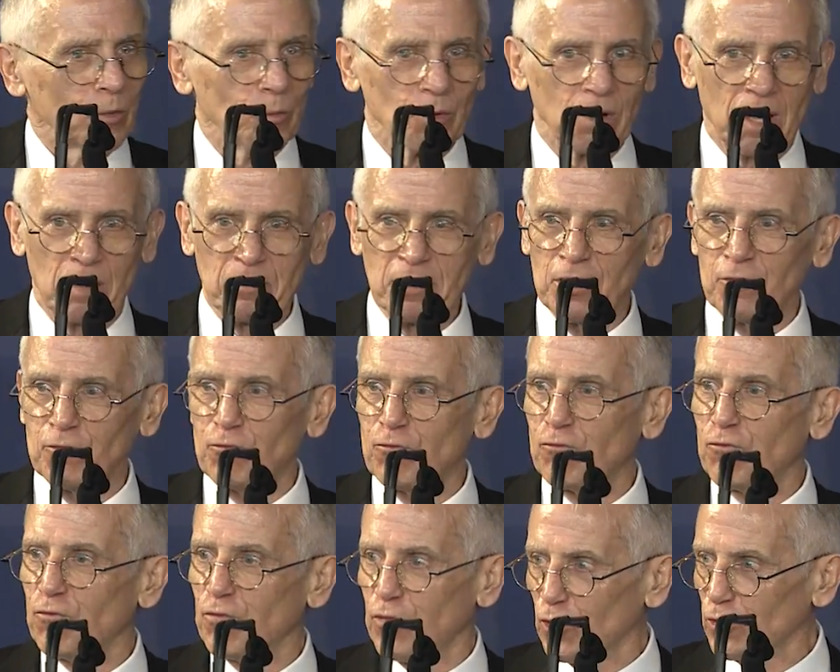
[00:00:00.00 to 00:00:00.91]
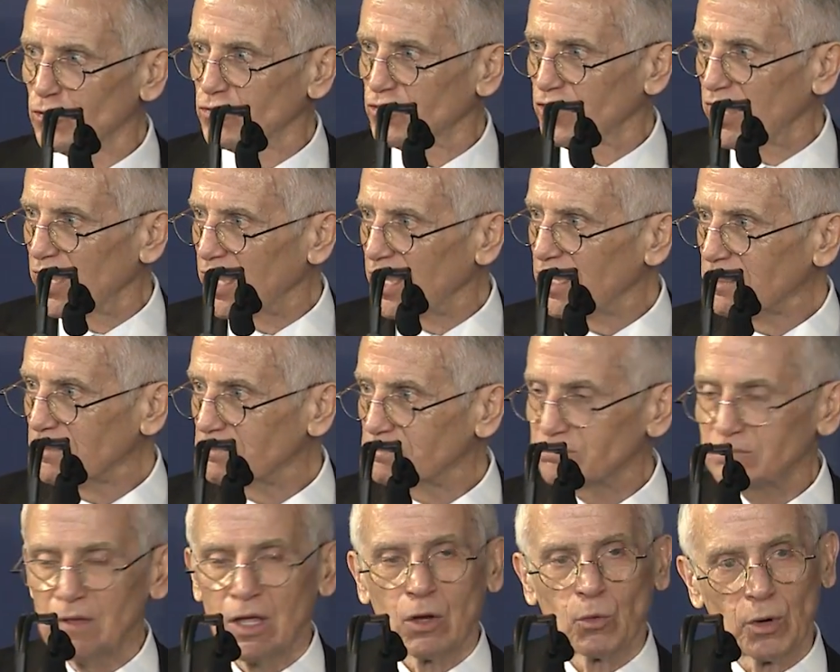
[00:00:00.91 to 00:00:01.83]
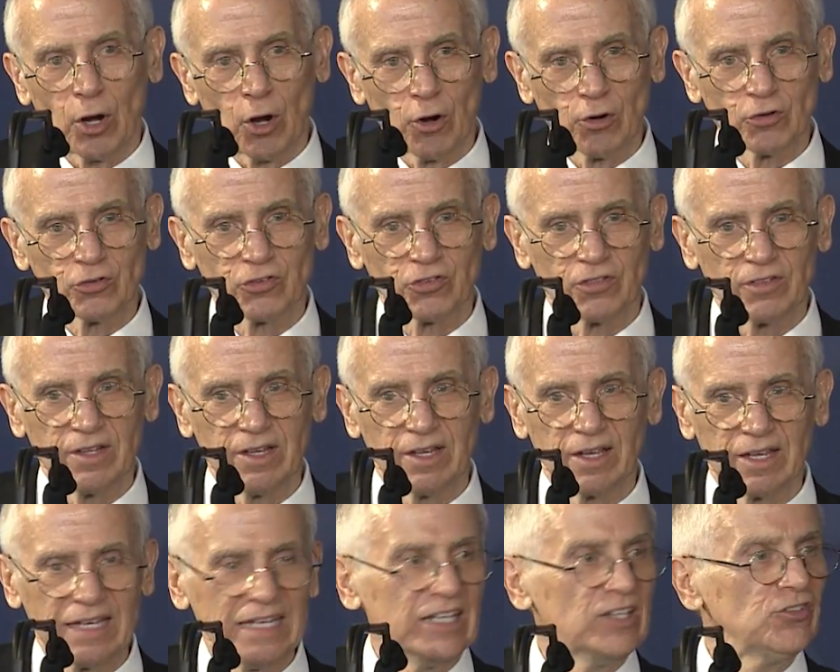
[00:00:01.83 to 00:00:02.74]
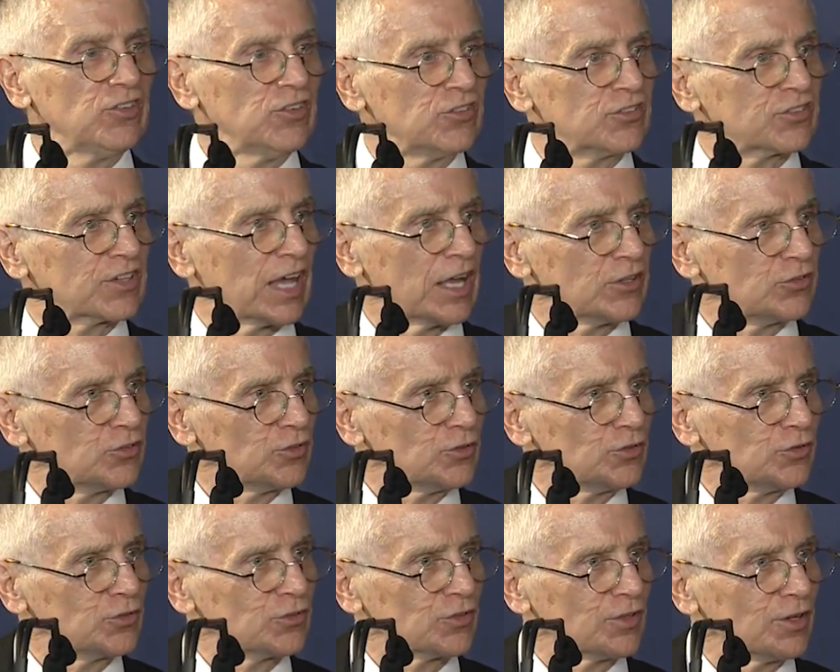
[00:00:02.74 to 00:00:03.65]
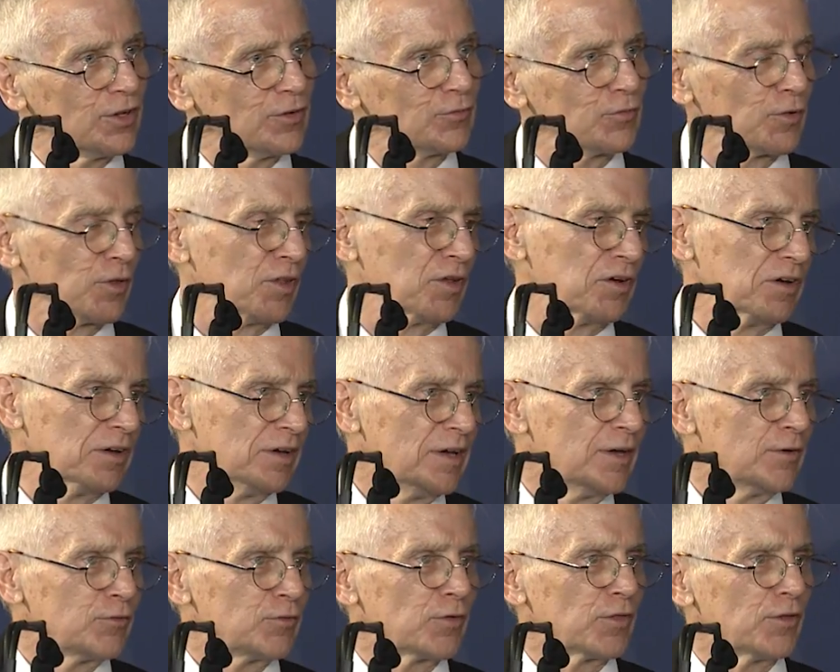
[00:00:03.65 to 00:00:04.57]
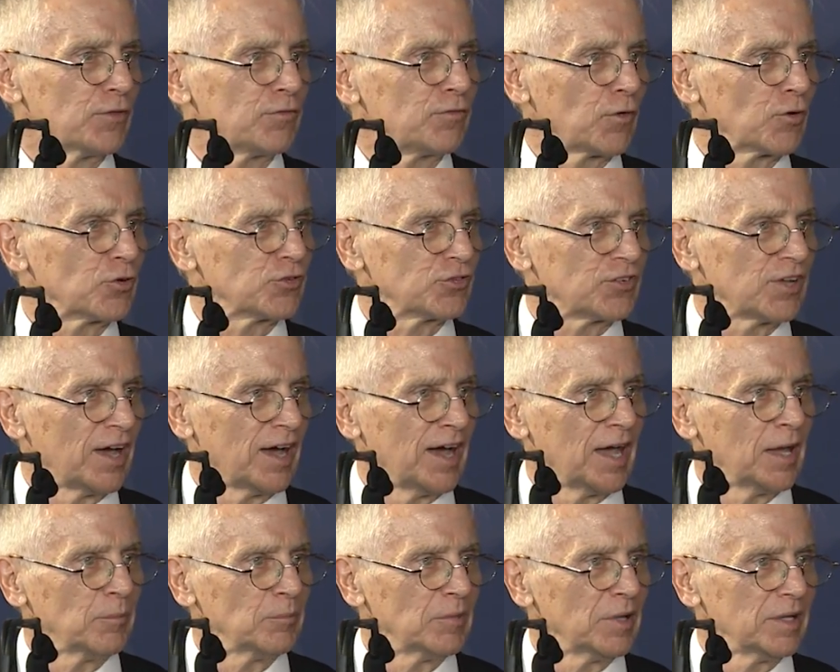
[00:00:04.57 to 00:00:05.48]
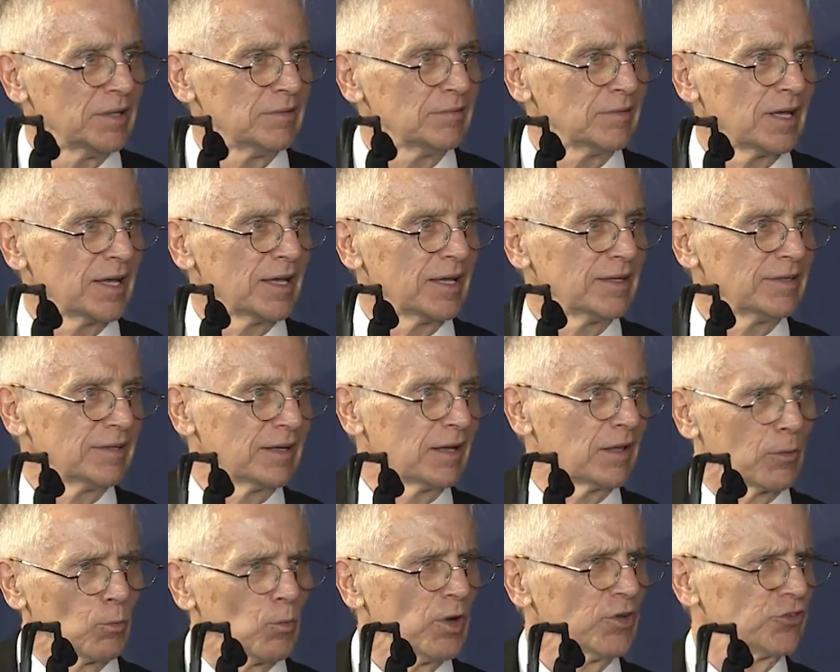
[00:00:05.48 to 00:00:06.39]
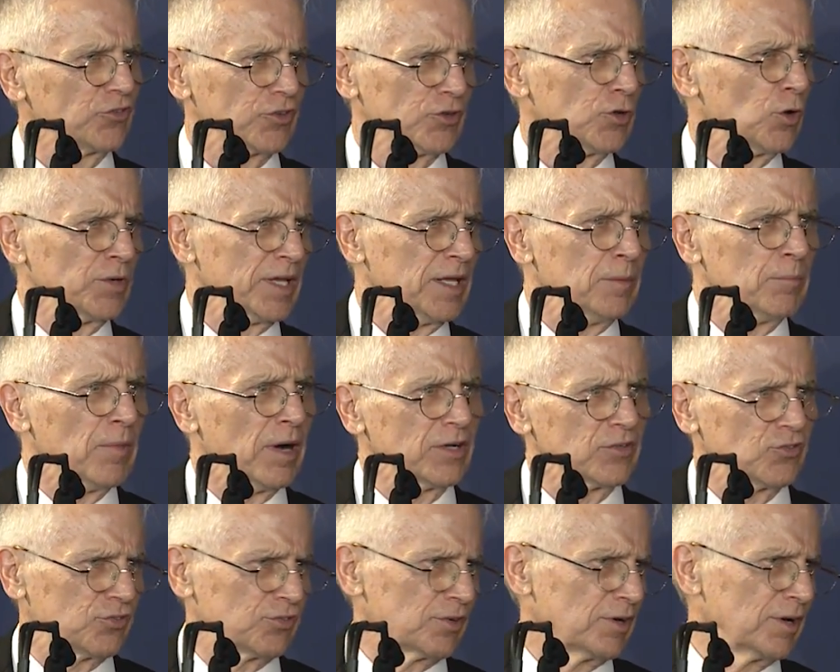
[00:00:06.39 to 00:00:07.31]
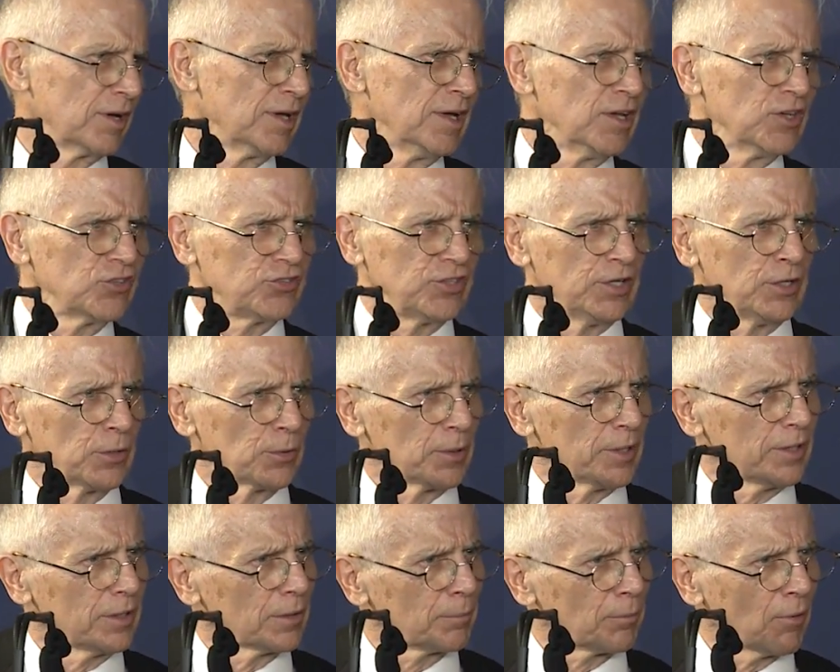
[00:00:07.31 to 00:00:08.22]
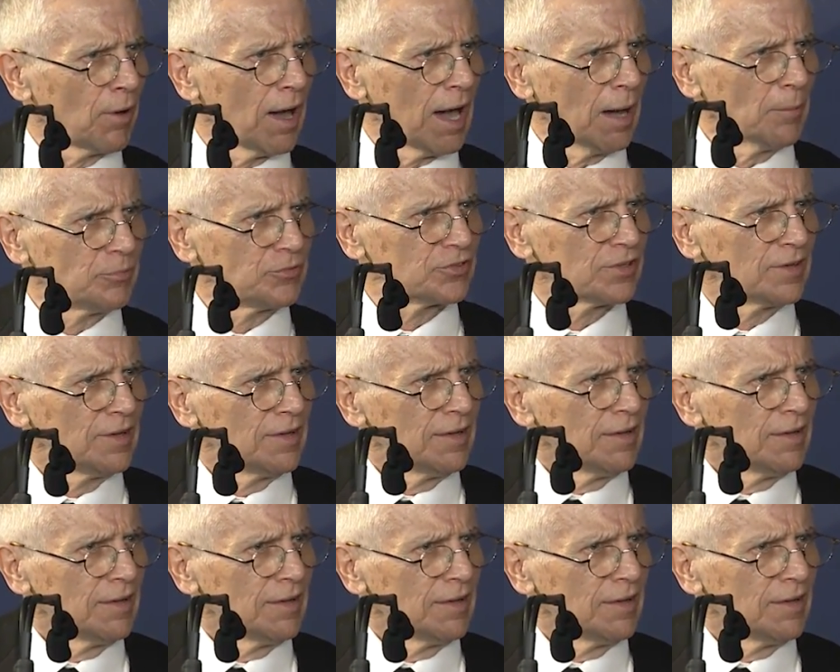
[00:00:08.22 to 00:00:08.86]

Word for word: Come in on Thursday, rehearse the uh, easy sketches uh, for the for the first time, and and uh, the ones that don't need much uh, scenery or props.